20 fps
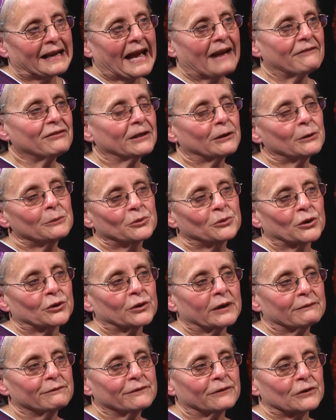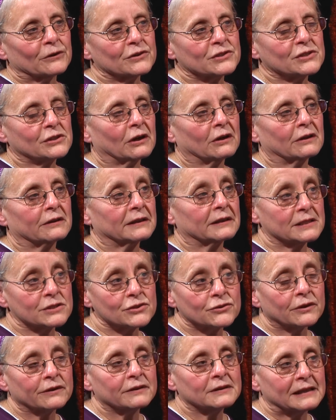a half an hour program first on the
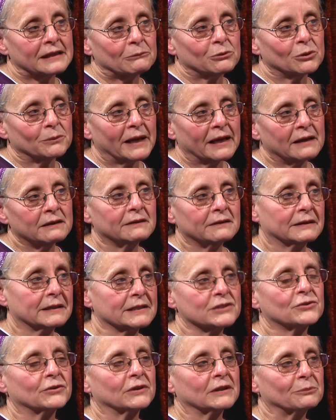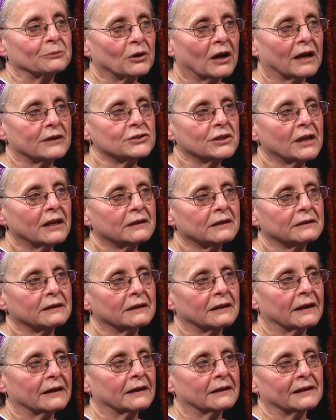history of the Temple Mount and the history of the project,
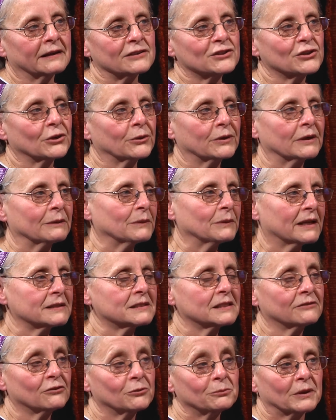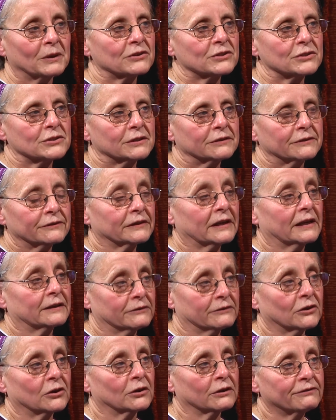and I show them lots of different pictures of different
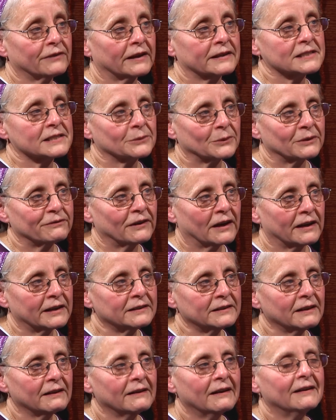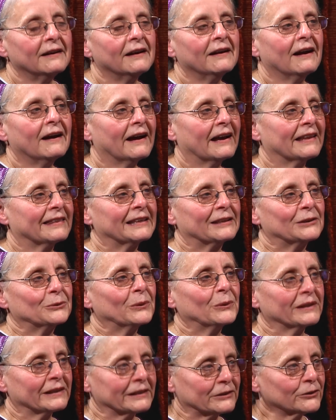kind of artifacts that we find. Mm-hmm. And
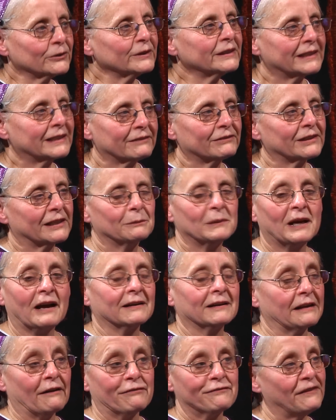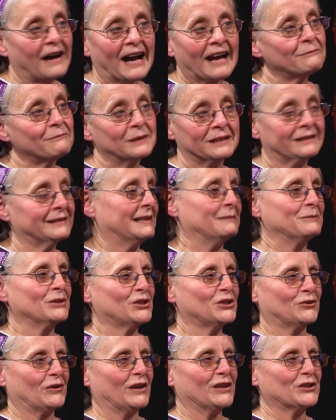then we literally give them a 5-minute
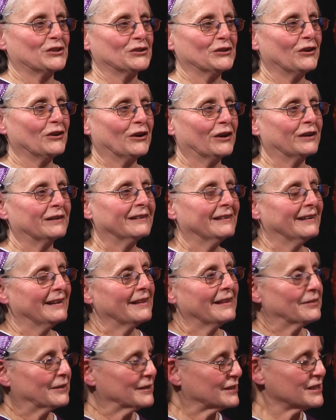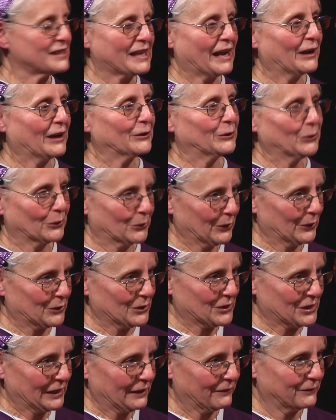demonstration on this is how you're going
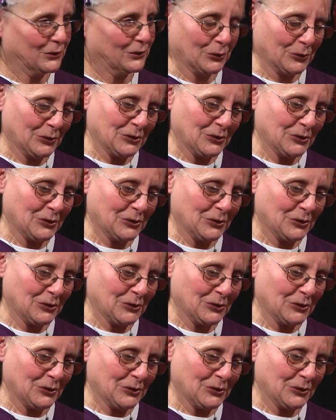to sift.